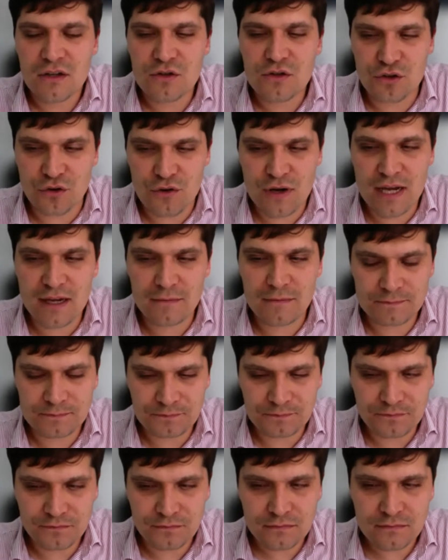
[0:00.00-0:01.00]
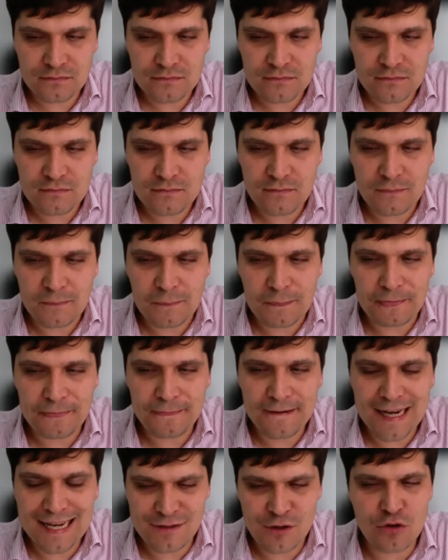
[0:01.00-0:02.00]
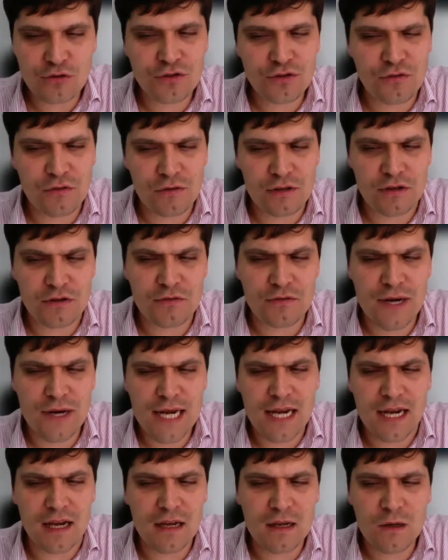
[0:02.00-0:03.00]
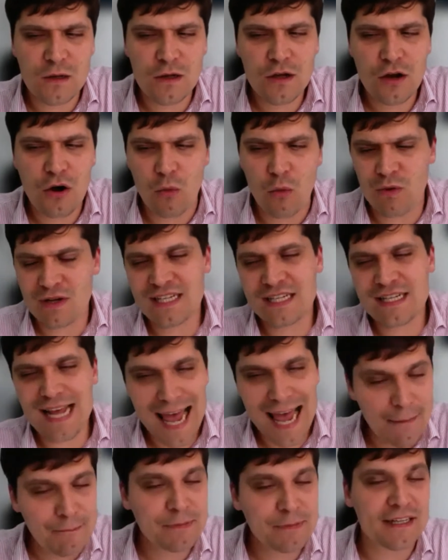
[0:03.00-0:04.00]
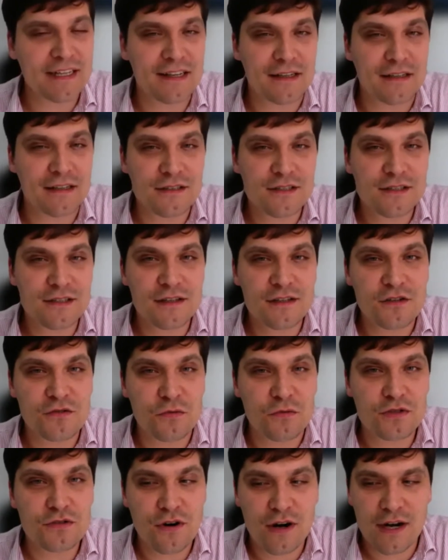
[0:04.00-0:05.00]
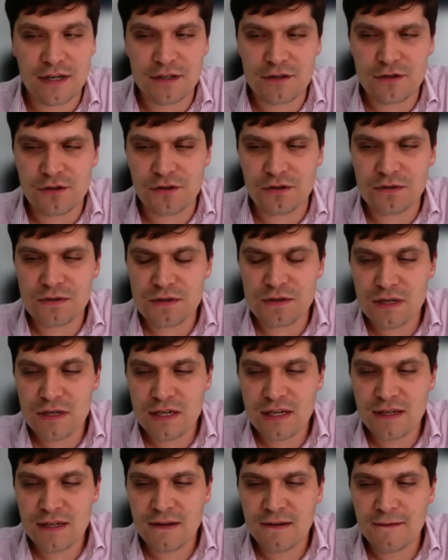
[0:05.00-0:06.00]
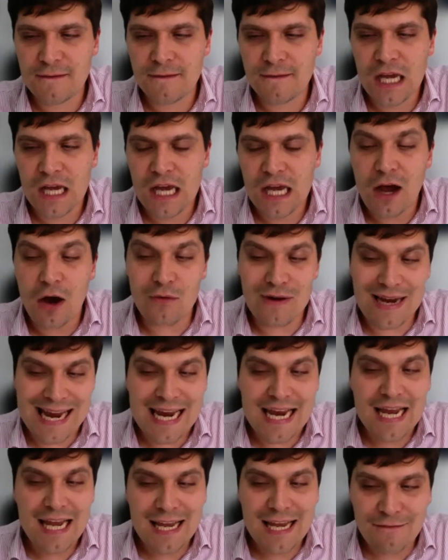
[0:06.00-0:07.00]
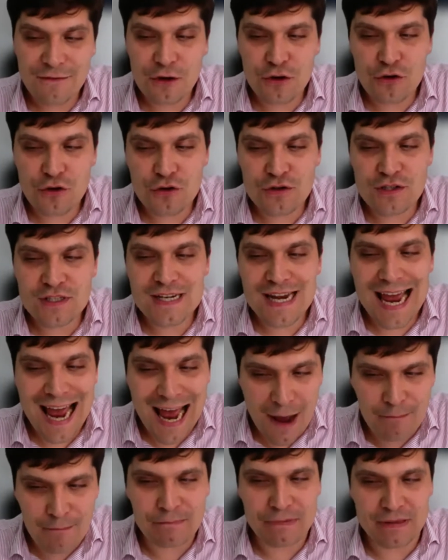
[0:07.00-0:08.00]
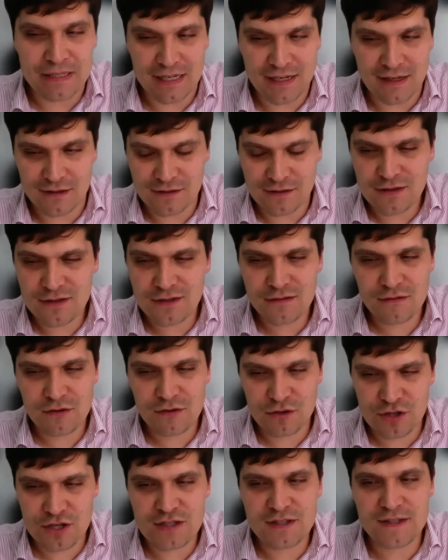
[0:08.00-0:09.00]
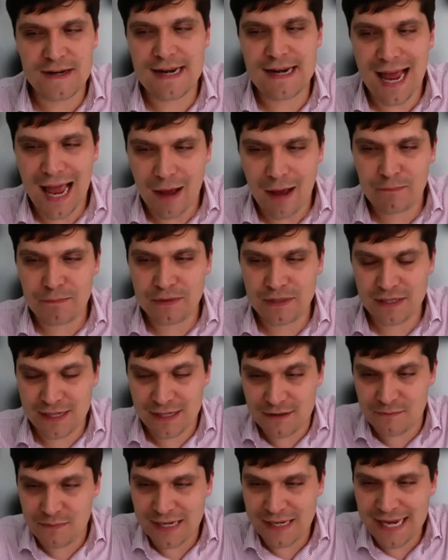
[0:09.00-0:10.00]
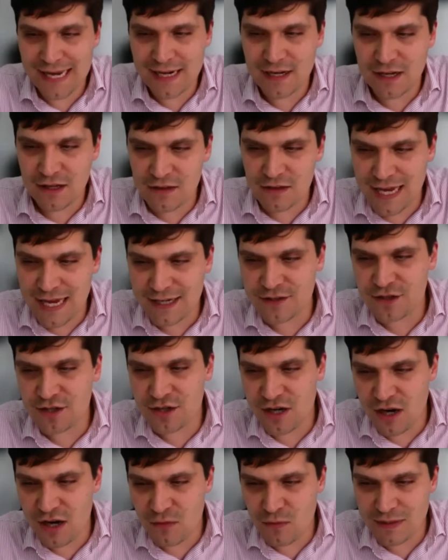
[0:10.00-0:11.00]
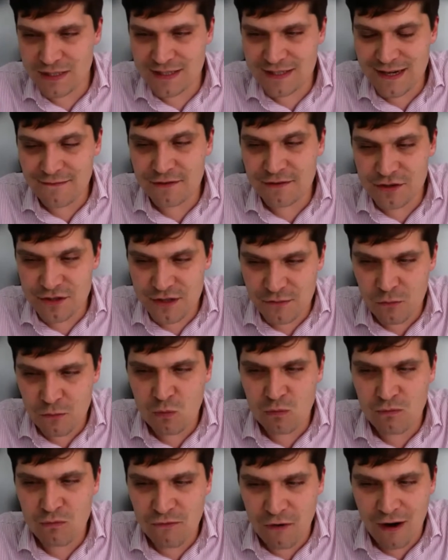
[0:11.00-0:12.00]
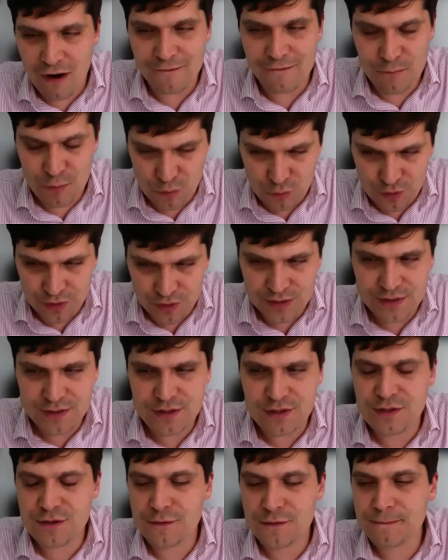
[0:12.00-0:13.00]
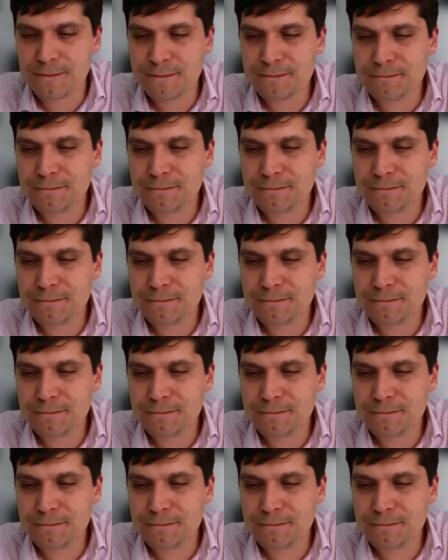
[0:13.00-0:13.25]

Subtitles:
doing a doctoral degree, or was it applicant that you were trying to use? Okay, if you used applicant, you're just an applicant mechanical engineer with 75 points.